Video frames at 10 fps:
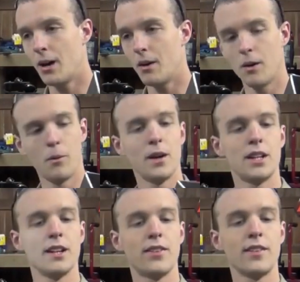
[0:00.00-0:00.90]
uh, in
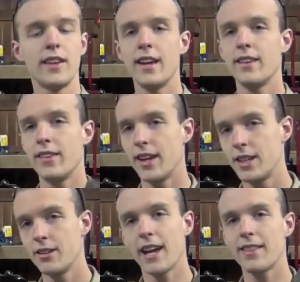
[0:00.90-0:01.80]
which it's intended
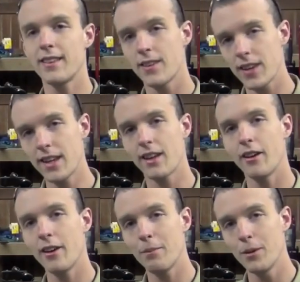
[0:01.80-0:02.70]
that you get this and
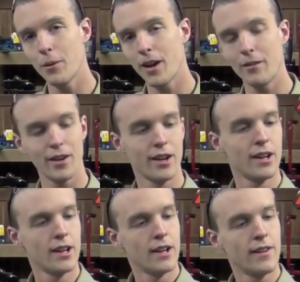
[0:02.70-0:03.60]
cut it up into whatever
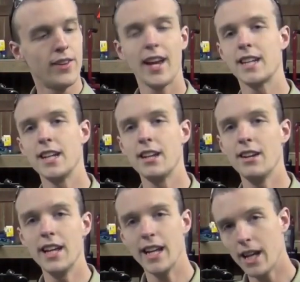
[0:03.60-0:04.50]
section you
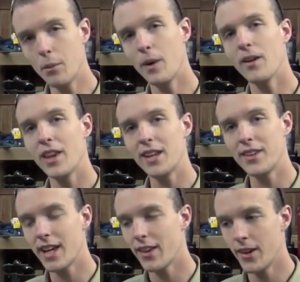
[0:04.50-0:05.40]
need and weld that
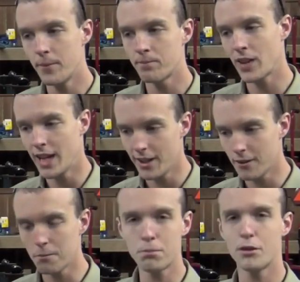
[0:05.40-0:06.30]
together, it
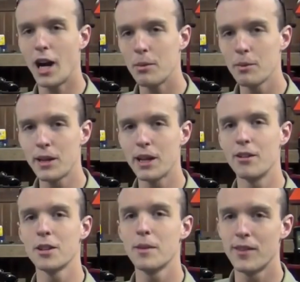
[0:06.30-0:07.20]
is probably
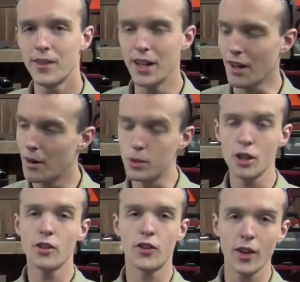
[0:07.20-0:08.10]
going to be steel. I'm
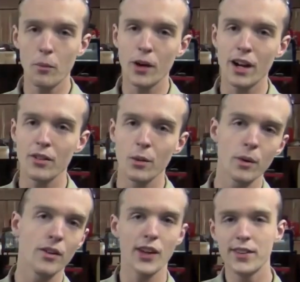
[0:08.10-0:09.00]
sure somewhere out in the
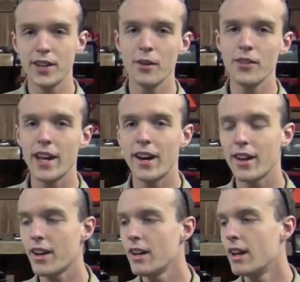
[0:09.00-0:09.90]
world, I don't doubt
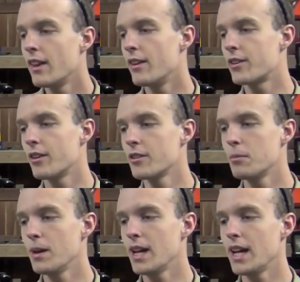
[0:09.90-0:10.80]
it, there's going to
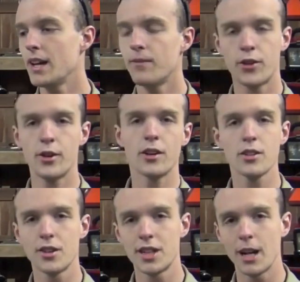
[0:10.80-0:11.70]
be
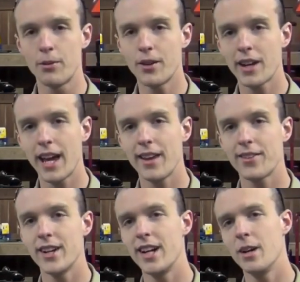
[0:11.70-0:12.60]
structural shapes that are
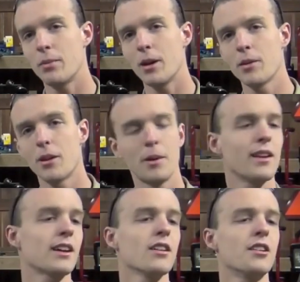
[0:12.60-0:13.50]
cast iron, probably going to be
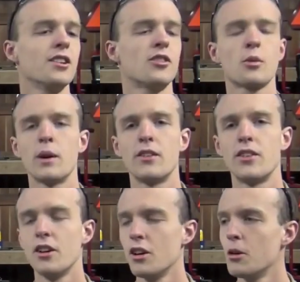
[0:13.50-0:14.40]
like a large square
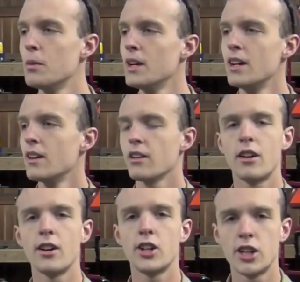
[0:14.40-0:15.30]
tube,
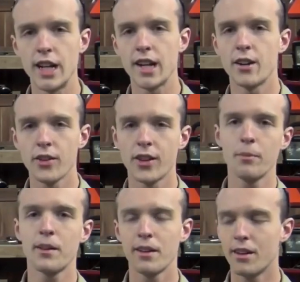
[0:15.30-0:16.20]
large channel,
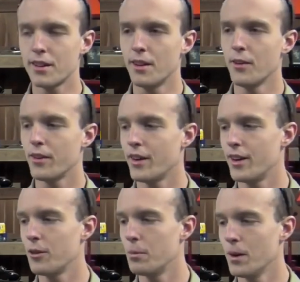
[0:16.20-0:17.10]
something along those
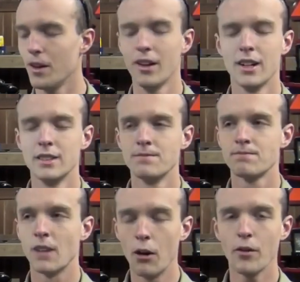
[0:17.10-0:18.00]
lines, but
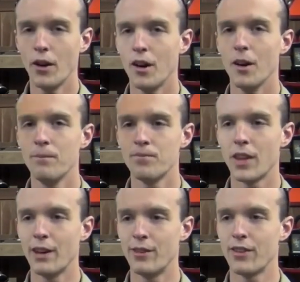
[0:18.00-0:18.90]
overall,
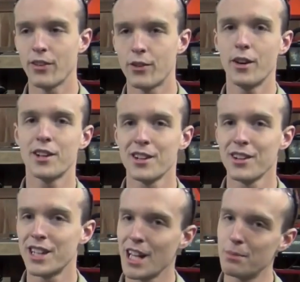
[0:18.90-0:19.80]
if it's a
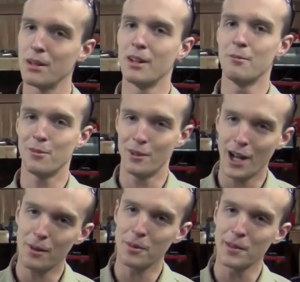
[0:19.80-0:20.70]
structural shape,
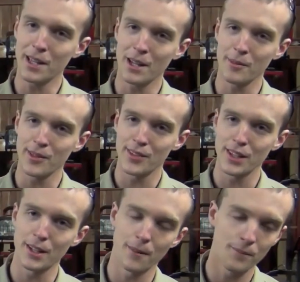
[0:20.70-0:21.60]
probably going to be
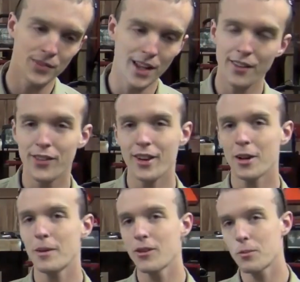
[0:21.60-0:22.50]
steel. Now let's
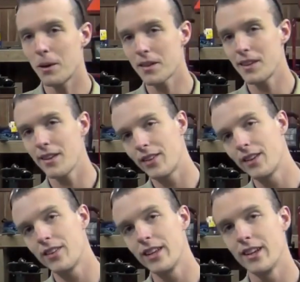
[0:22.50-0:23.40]
talk about spark
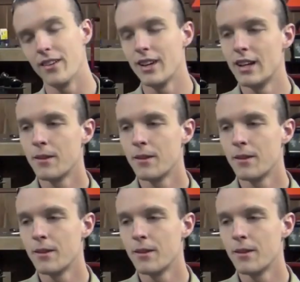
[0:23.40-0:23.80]
testing steel.